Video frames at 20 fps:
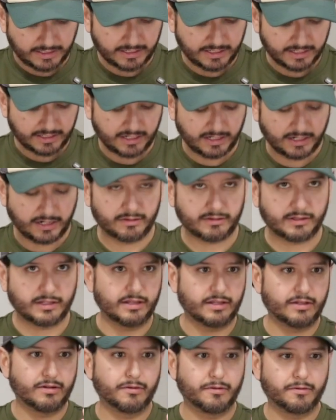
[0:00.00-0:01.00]
to cut out that
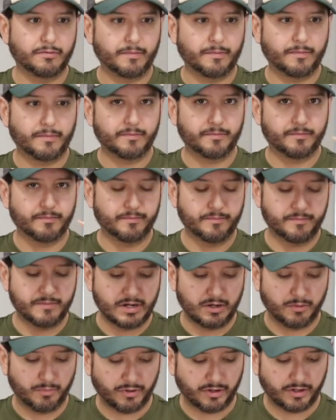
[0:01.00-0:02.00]
little
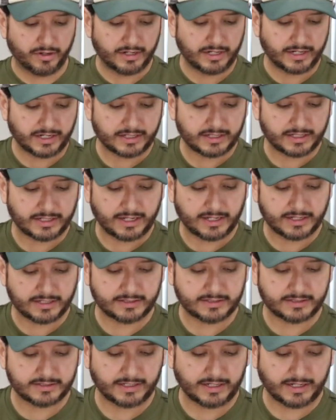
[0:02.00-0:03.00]
middle part, like that
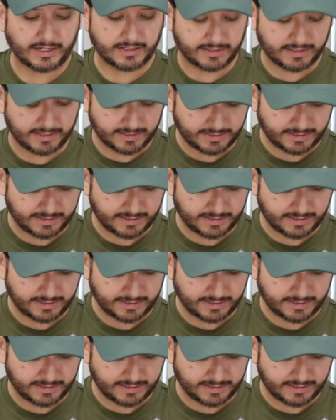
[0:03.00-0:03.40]
has, I guess, the